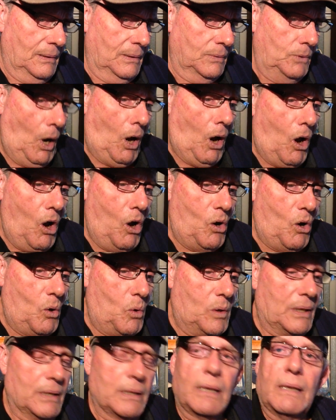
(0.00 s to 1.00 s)

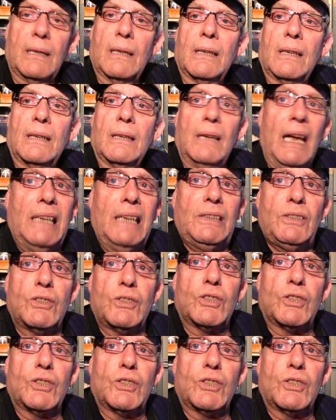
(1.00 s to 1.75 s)
No, it's